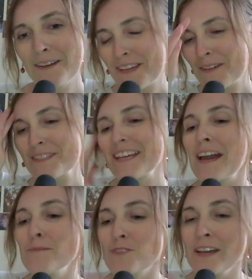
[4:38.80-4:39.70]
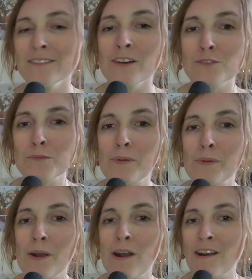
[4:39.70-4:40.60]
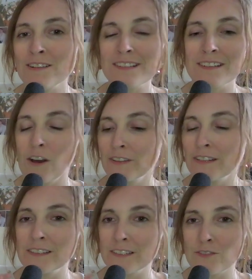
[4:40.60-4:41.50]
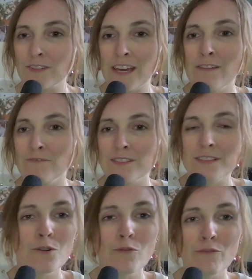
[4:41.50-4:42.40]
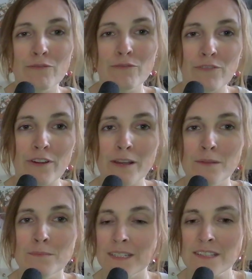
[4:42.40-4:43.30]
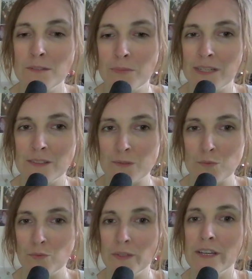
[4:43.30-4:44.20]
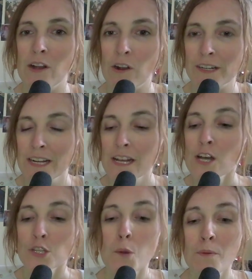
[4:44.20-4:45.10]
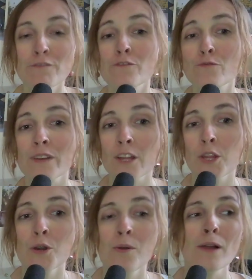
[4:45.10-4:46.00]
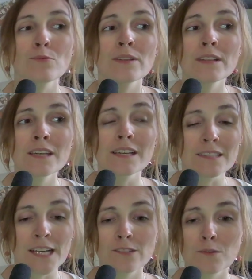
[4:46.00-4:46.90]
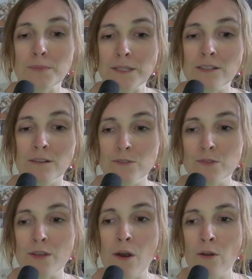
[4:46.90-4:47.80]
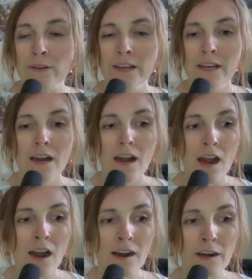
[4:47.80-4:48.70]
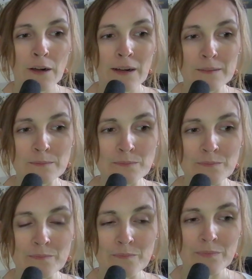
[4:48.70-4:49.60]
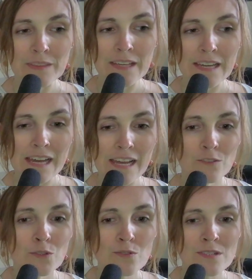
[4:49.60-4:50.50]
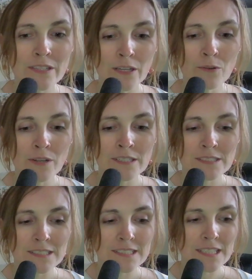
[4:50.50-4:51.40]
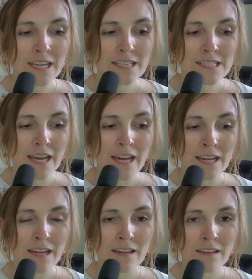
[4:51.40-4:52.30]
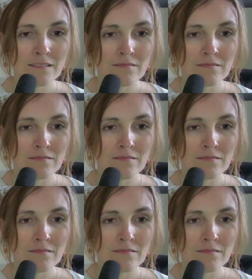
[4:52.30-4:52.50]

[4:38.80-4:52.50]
I was like, I'm trying not to pause on literally every single frame that he's in, but it's really hard. No, but for real though, I really like the beat of the song. And those lyrics, it's like saying,